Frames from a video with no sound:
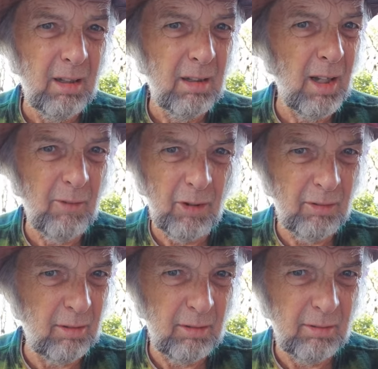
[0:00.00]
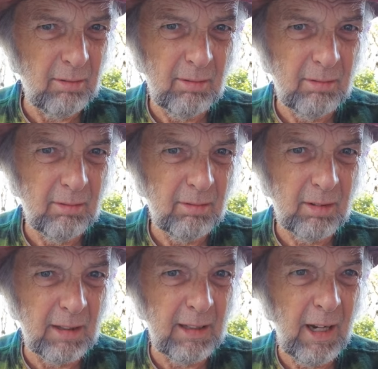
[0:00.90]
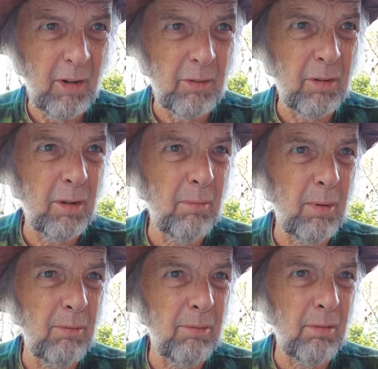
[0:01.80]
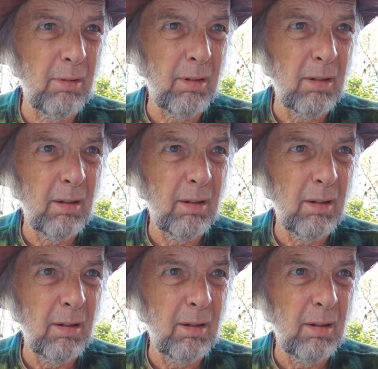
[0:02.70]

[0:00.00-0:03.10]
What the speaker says: Never encountered it before.